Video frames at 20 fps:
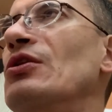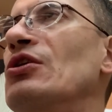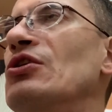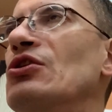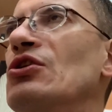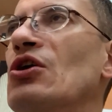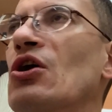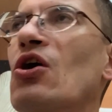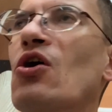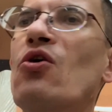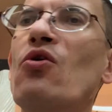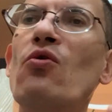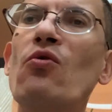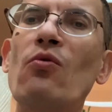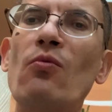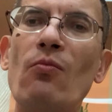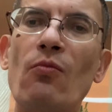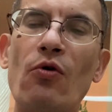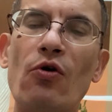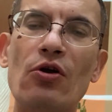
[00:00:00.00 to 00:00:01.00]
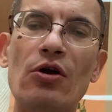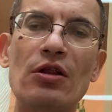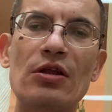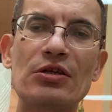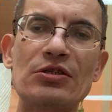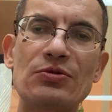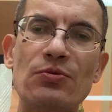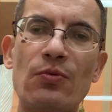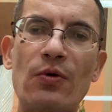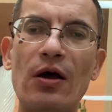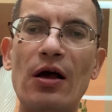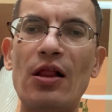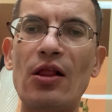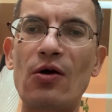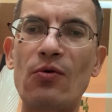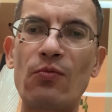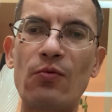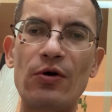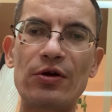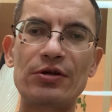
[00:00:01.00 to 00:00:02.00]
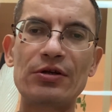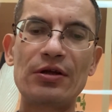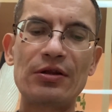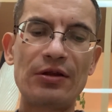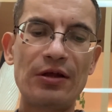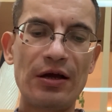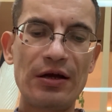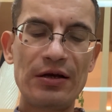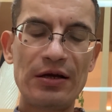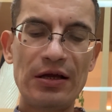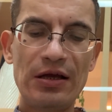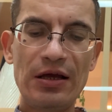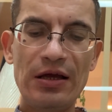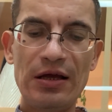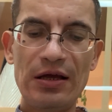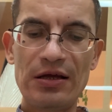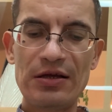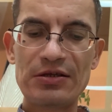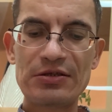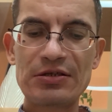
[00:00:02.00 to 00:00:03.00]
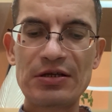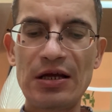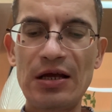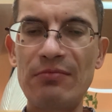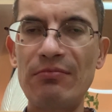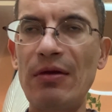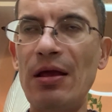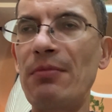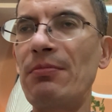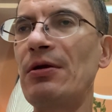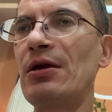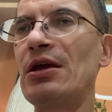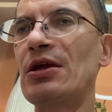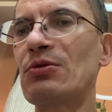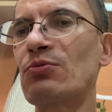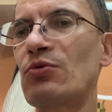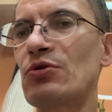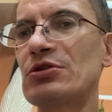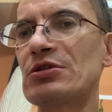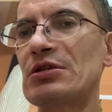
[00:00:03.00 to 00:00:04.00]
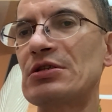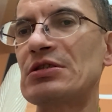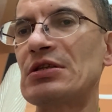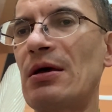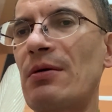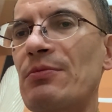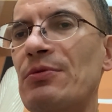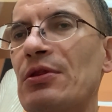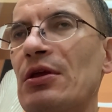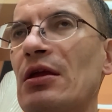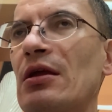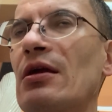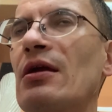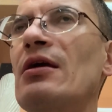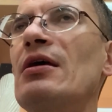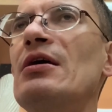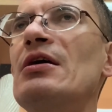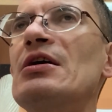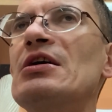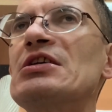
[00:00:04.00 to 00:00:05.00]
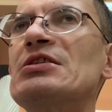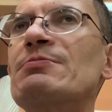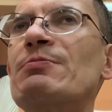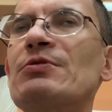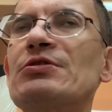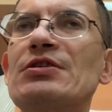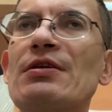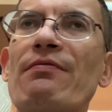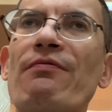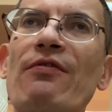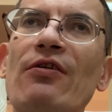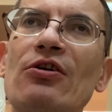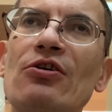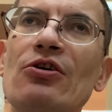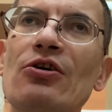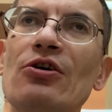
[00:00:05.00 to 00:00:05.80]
know more or less well what that is, and maybe it was something specific